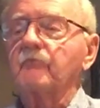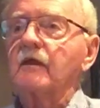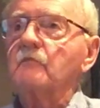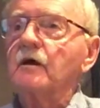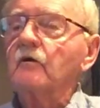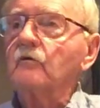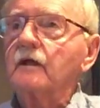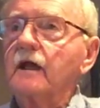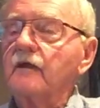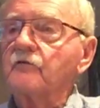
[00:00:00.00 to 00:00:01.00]
in my own
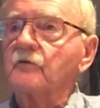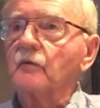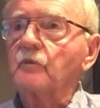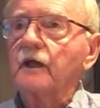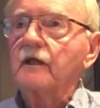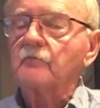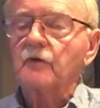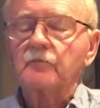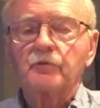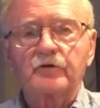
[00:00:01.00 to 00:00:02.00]
case, bring in
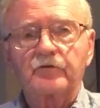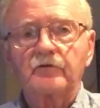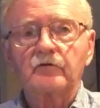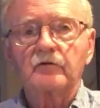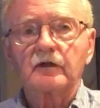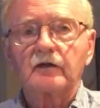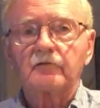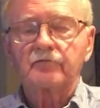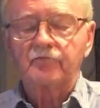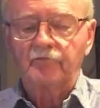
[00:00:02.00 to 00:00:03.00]
my personal